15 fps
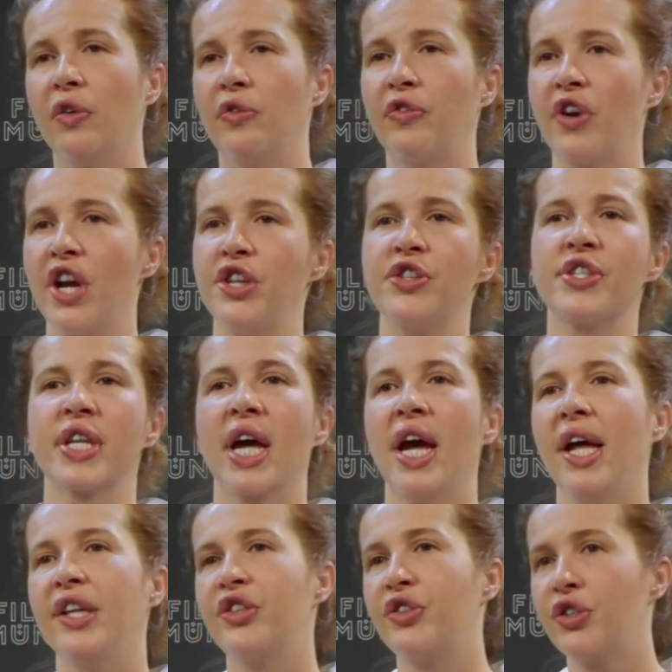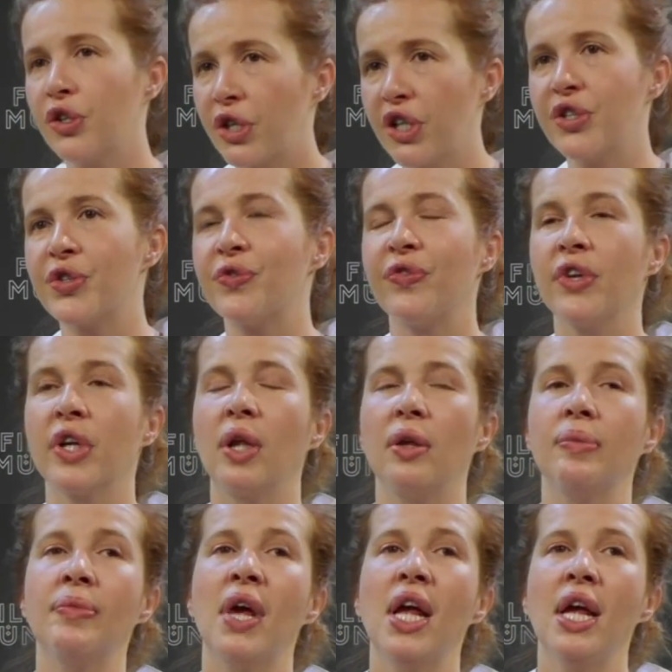France had Turkish
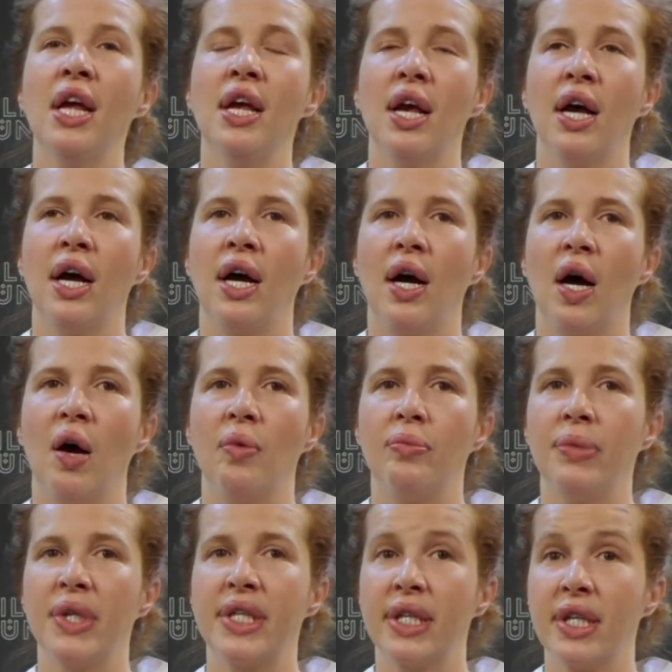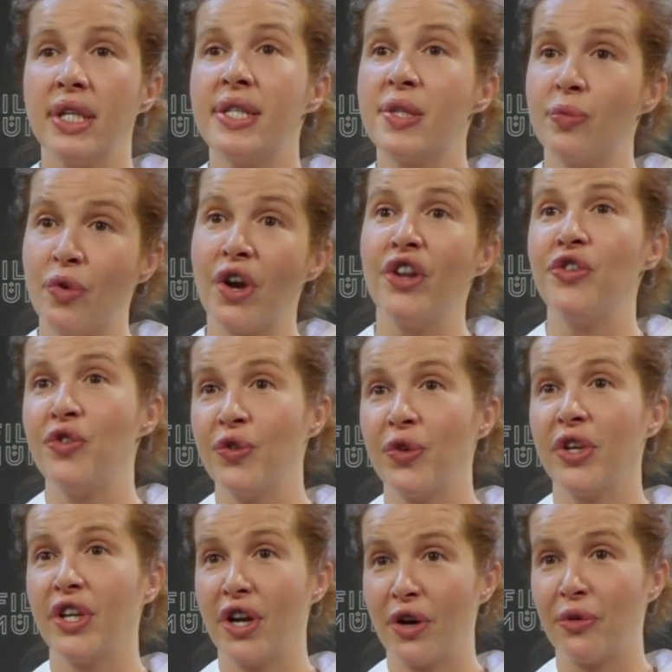film, but it's brand new
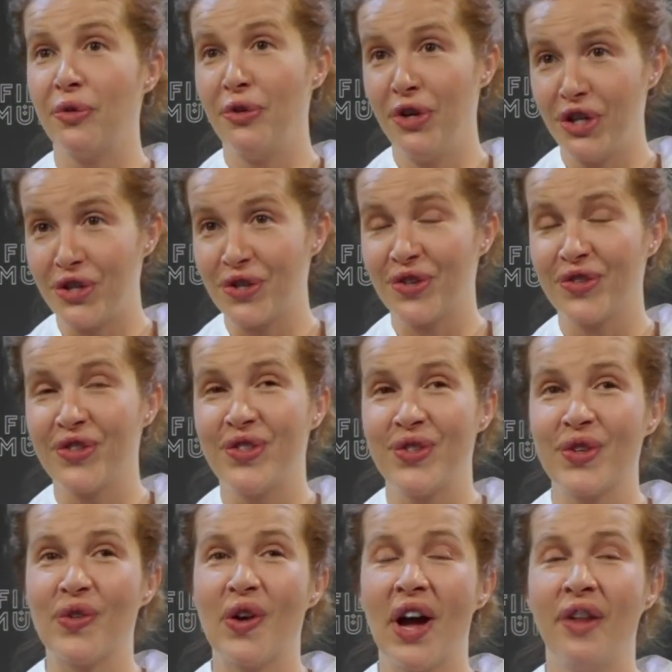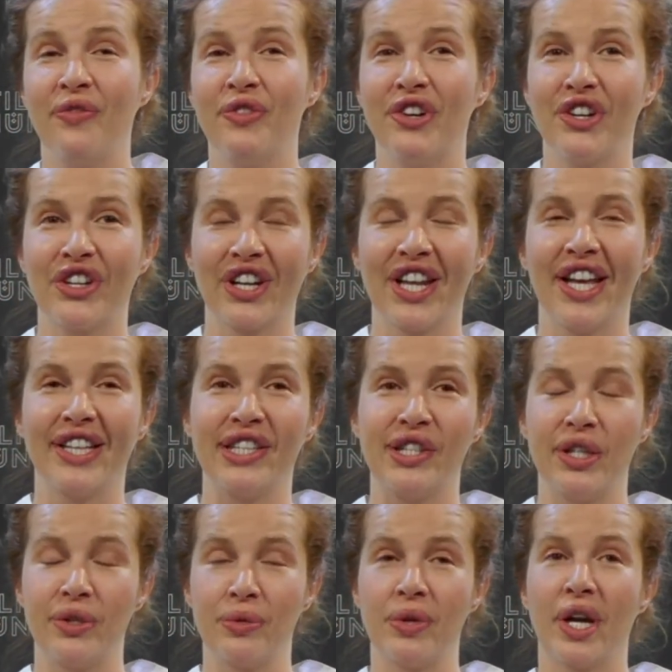in our region, so I'm very glad
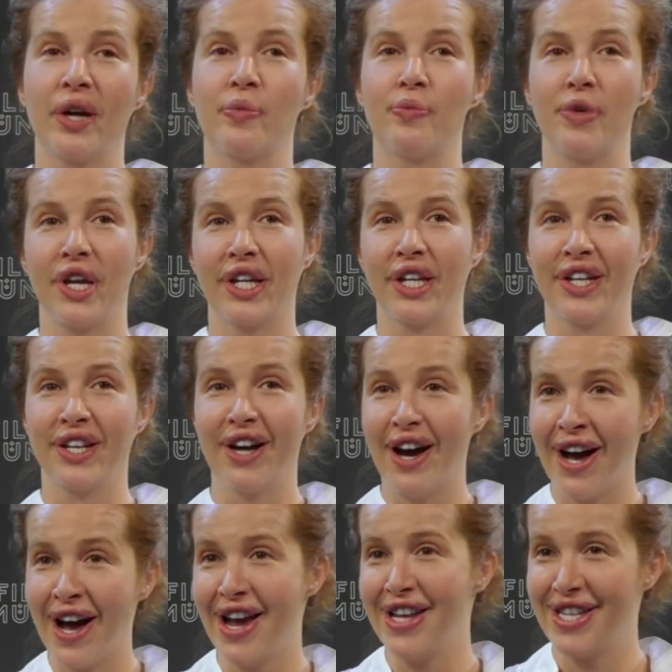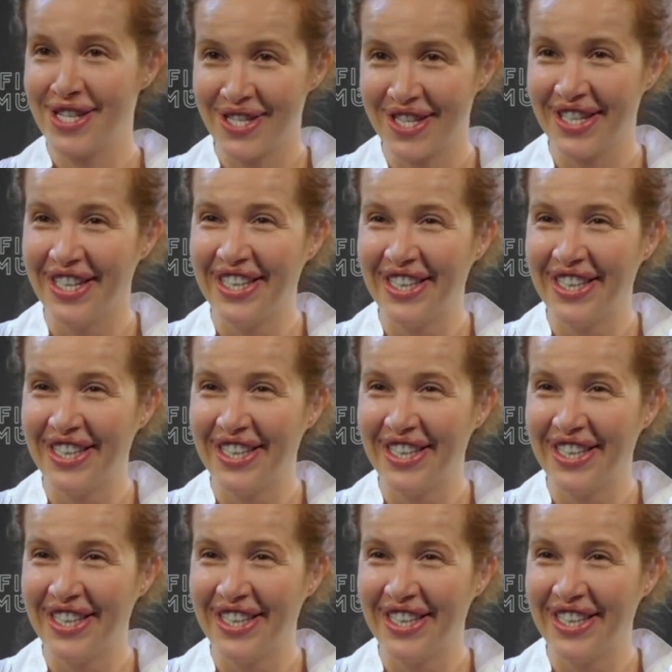that we are breaking ice.